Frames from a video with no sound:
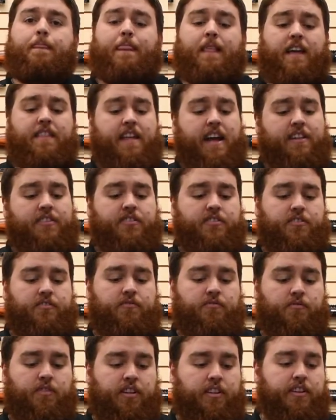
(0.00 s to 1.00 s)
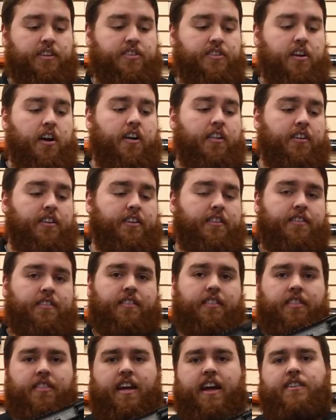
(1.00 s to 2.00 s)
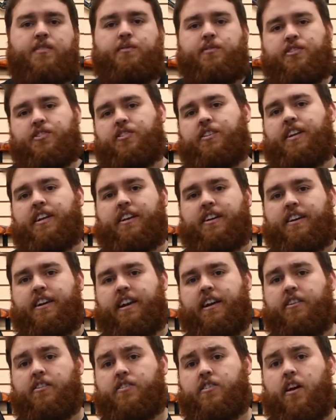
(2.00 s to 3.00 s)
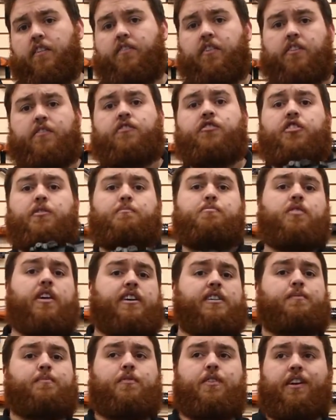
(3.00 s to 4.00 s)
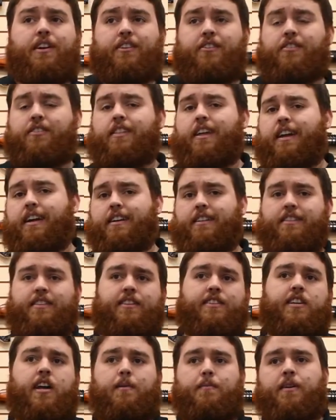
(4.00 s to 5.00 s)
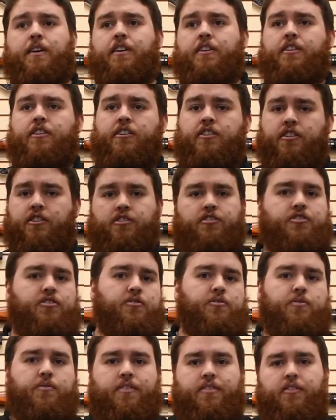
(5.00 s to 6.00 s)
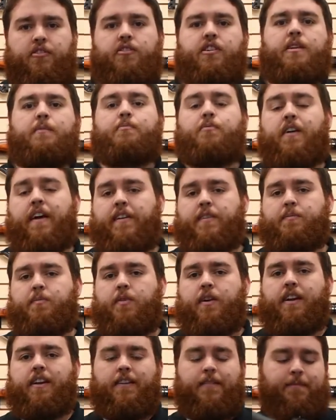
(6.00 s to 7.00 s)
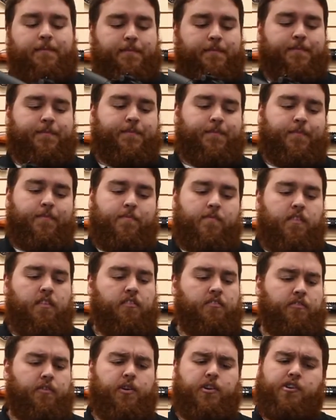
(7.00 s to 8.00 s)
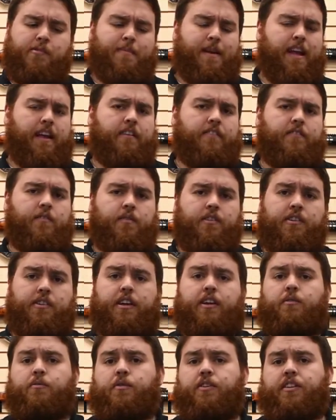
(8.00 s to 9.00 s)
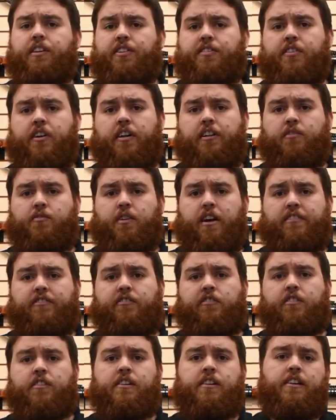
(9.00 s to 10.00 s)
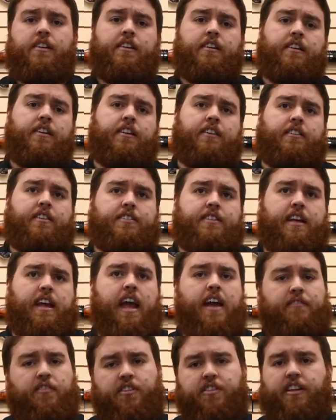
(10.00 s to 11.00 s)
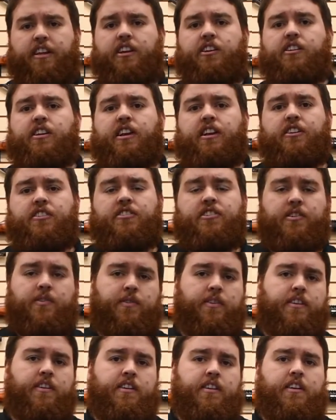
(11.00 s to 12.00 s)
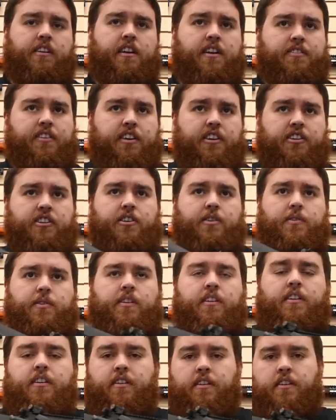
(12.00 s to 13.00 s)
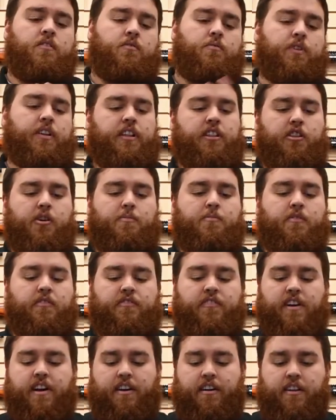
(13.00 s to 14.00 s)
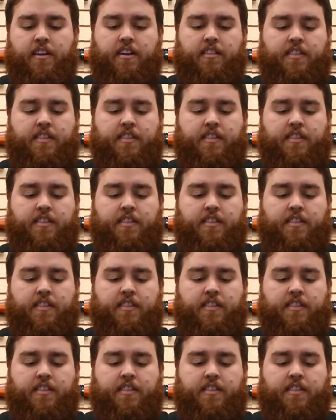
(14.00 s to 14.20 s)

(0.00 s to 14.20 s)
And that's really solid. That's what you need in an airsoft gun. For the price point, you're like at the sub 230 price point. For what you're paying for, you get a really solid rifle, does everything you need it to, nothing you don't. Really low profile.